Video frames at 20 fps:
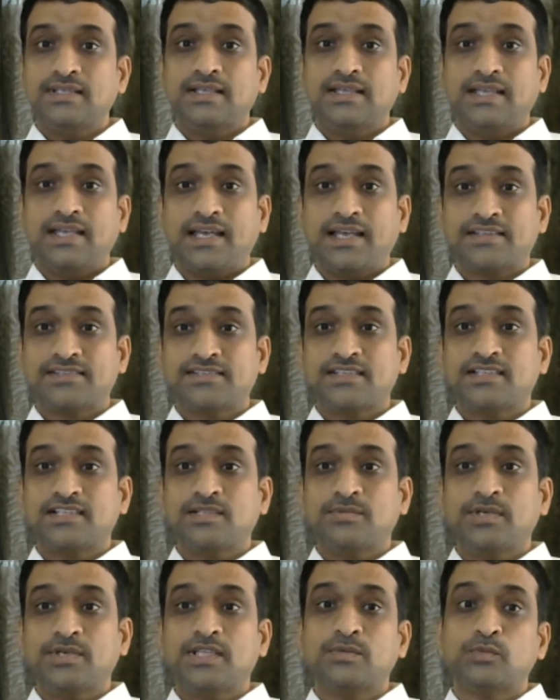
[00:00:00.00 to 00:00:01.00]

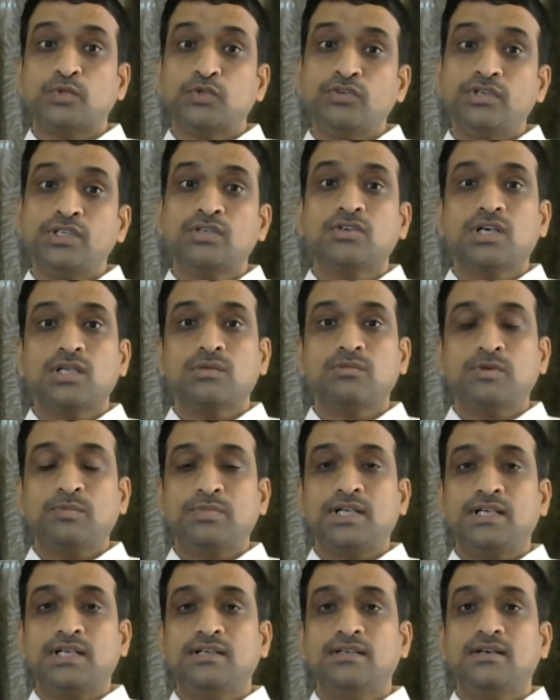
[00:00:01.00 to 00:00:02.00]
exerted by the moving column of
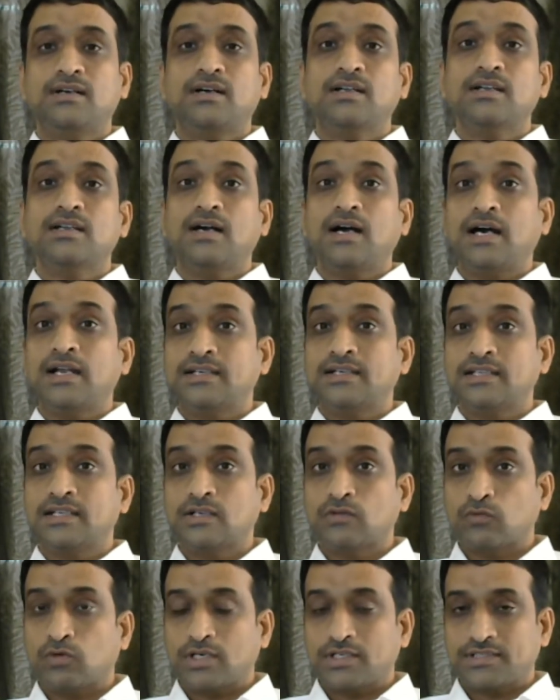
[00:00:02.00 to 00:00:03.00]
blood on
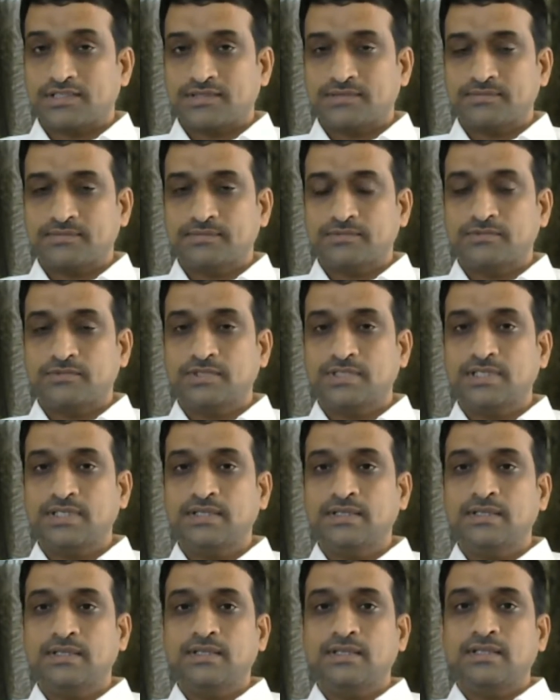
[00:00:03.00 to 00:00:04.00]
arterial walls. Okay,
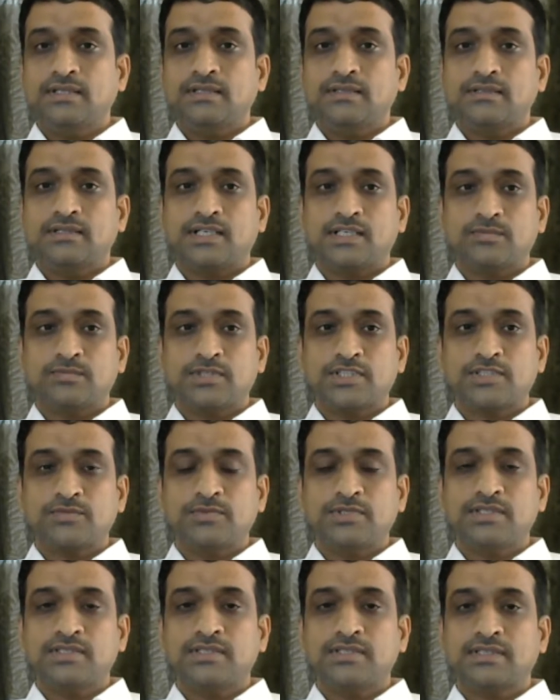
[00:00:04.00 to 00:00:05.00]
that must
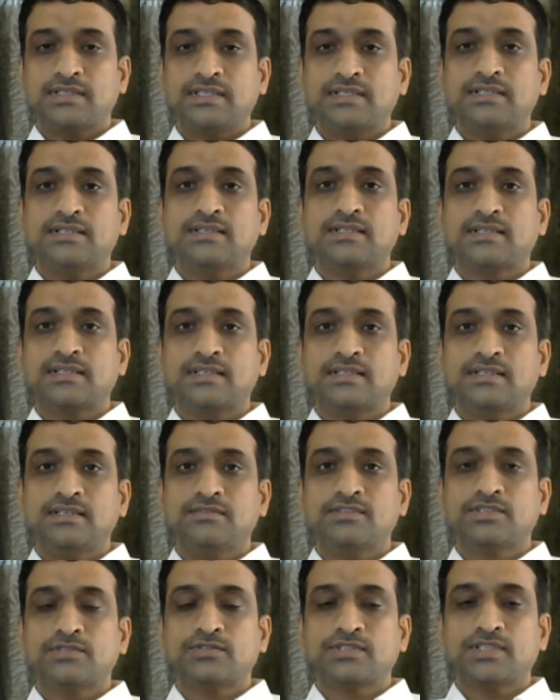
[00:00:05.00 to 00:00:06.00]
be clear
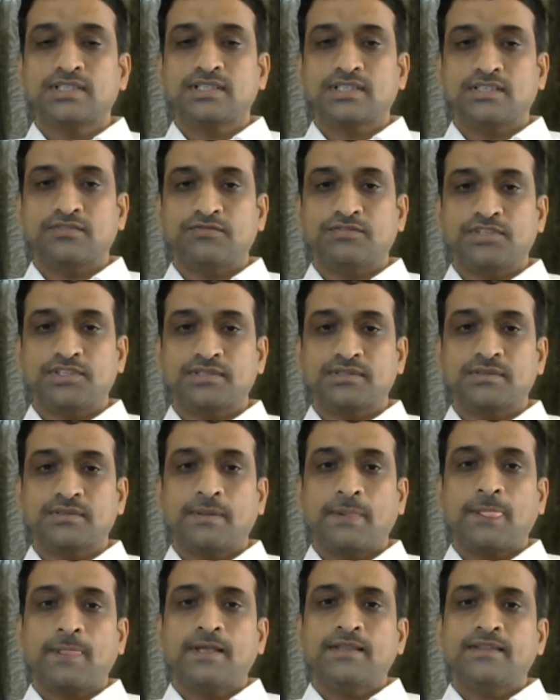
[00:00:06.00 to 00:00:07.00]
without any confusion.
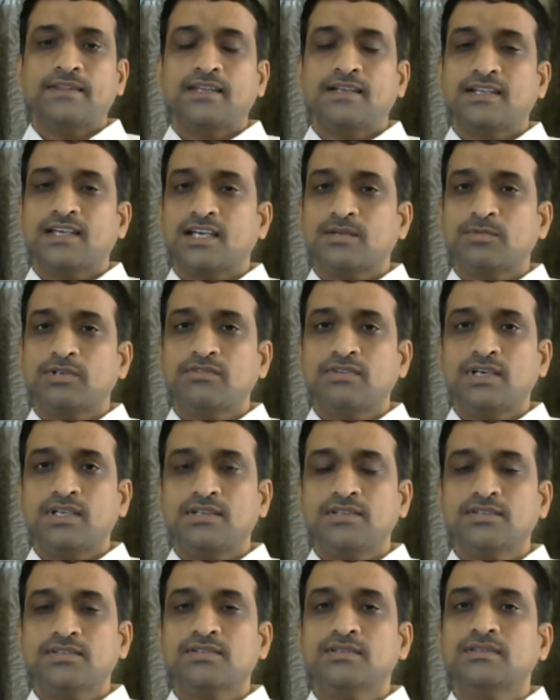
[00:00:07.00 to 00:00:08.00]
The normal
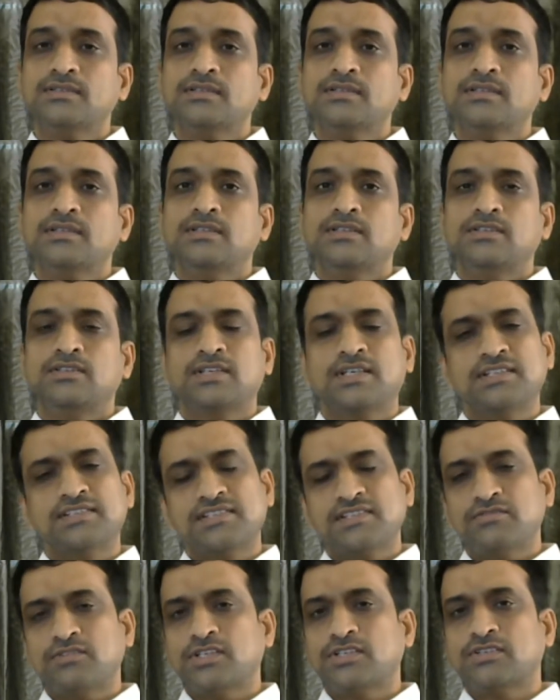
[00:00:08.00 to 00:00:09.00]
values, you can
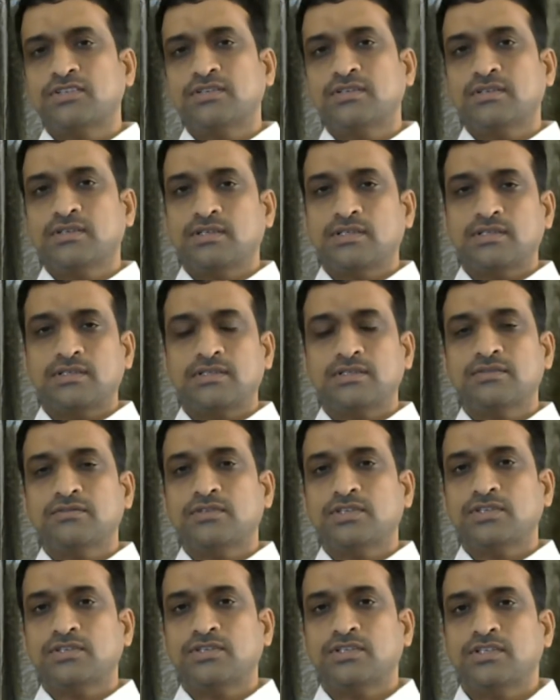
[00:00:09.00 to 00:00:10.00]
say
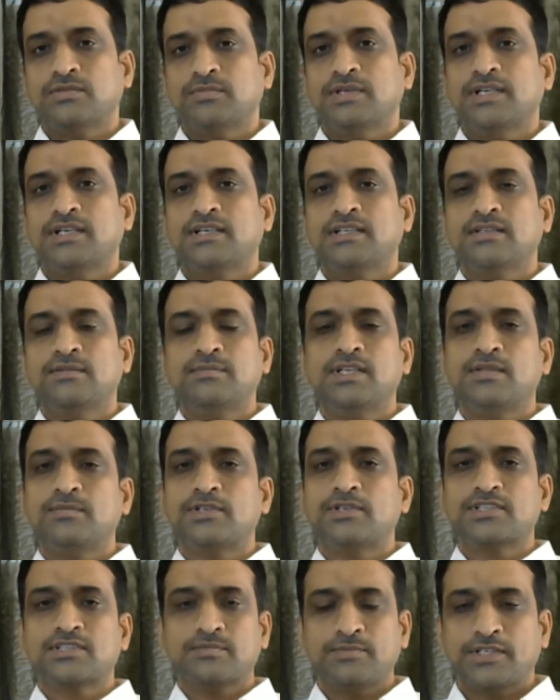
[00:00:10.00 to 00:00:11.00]
120 by 80
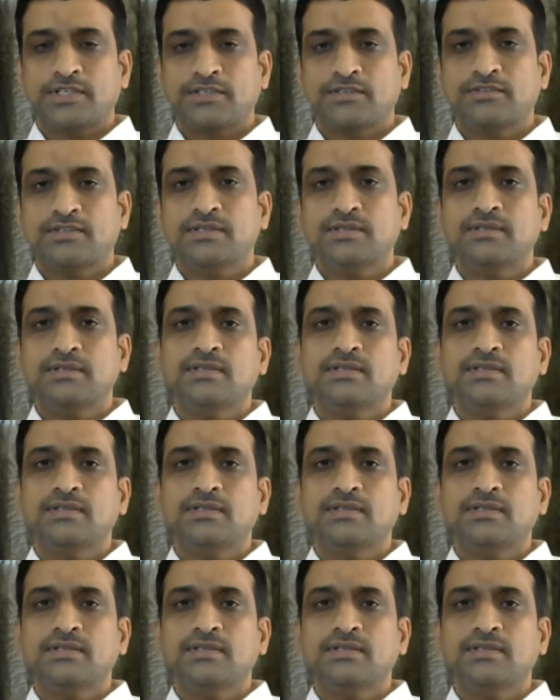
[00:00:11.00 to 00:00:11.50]
millimeters of mercury.